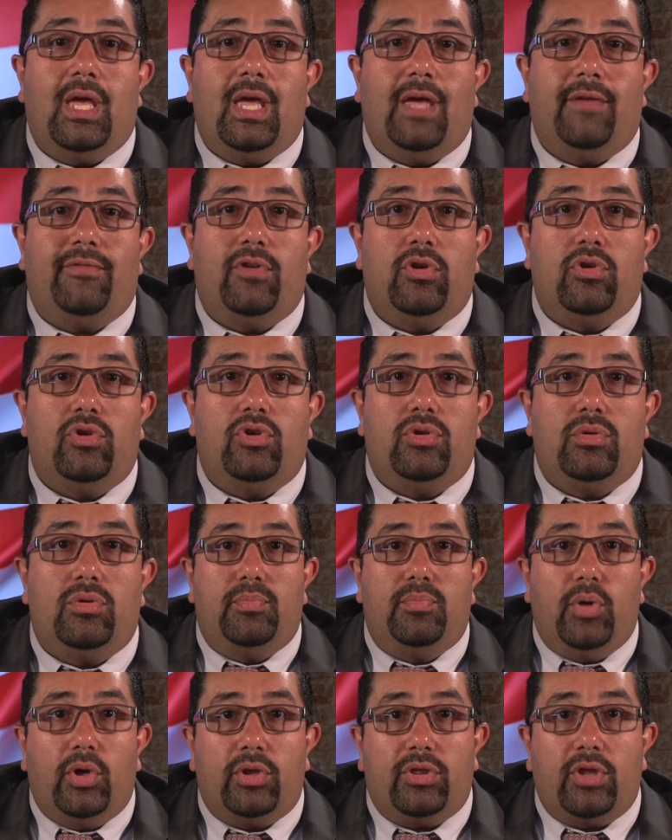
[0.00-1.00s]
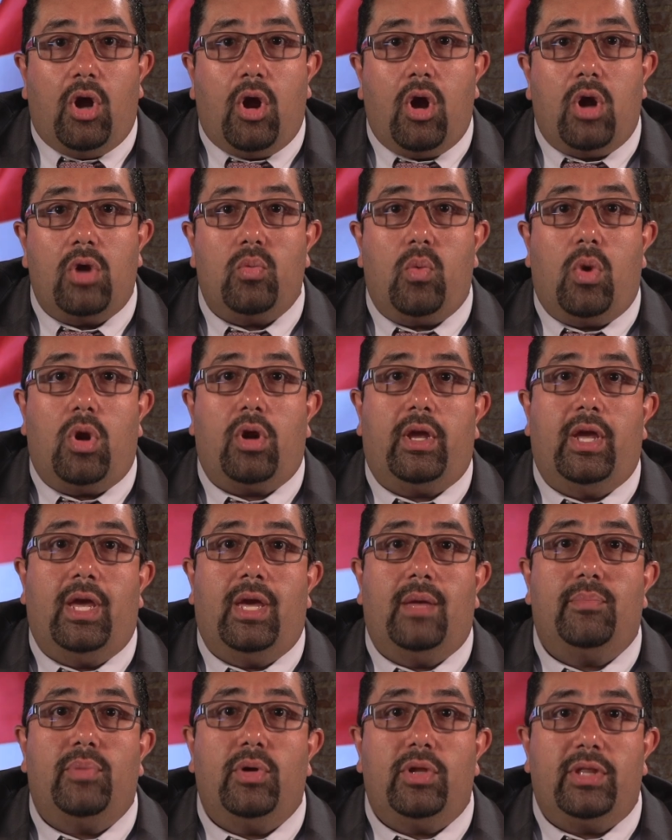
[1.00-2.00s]
if you put the hard work
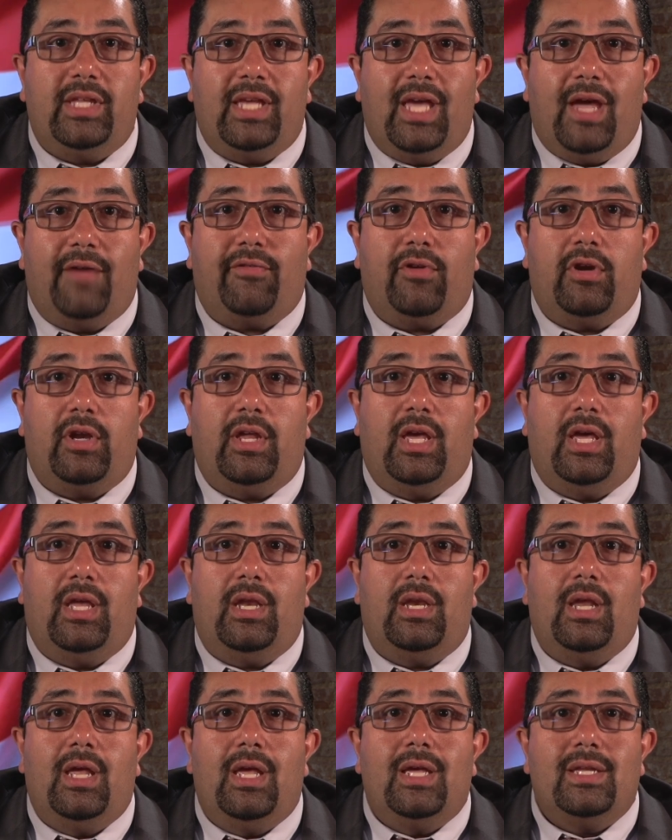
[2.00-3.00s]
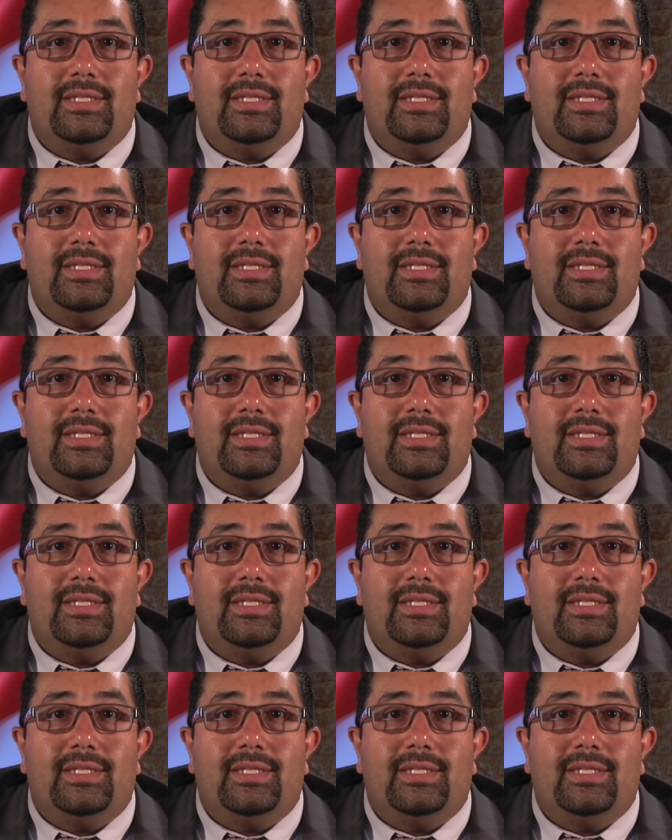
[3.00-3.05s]
in, put the effort in,